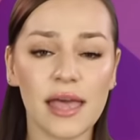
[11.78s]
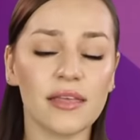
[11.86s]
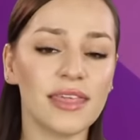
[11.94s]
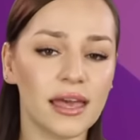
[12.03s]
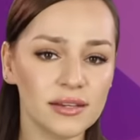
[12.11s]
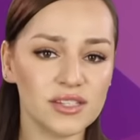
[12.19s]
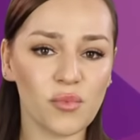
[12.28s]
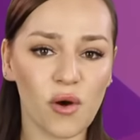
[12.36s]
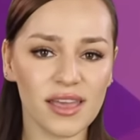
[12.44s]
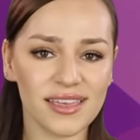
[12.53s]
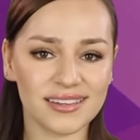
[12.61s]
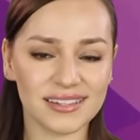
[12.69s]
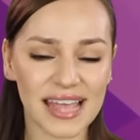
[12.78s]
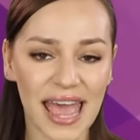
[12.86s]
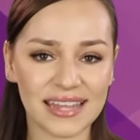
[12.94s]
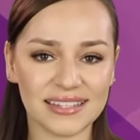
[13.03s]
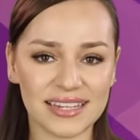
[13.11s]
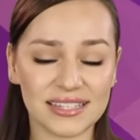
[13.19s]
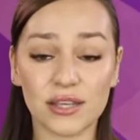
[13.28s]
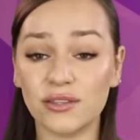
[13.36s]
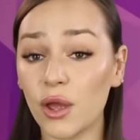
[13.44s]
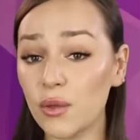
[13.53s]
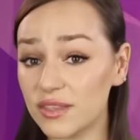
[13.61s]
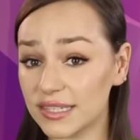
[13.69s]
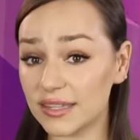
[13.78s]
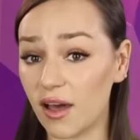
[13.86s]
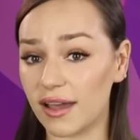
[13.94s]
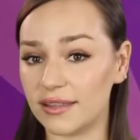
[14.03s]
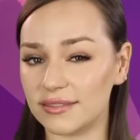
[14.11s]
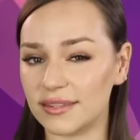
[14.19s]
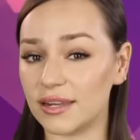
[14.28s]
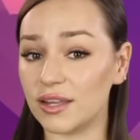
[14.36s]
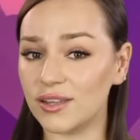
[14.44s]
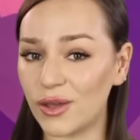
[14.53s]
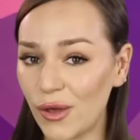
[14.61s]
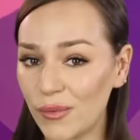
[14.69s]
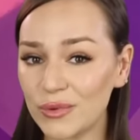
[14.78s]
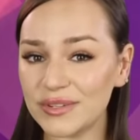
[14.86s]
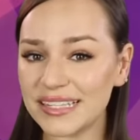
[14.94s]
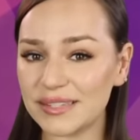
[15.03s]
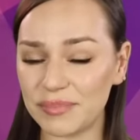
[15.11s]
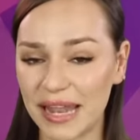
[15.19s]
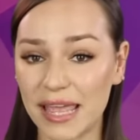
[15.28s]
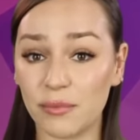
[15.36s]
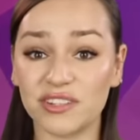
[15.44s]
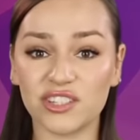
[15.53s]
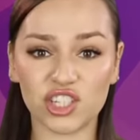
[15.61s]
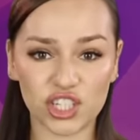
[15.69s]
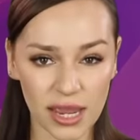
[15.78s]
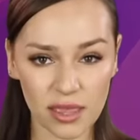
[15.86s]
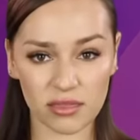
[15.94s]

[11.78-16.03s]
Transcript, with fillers: That is why it is handy to know the signs that a girl will display when she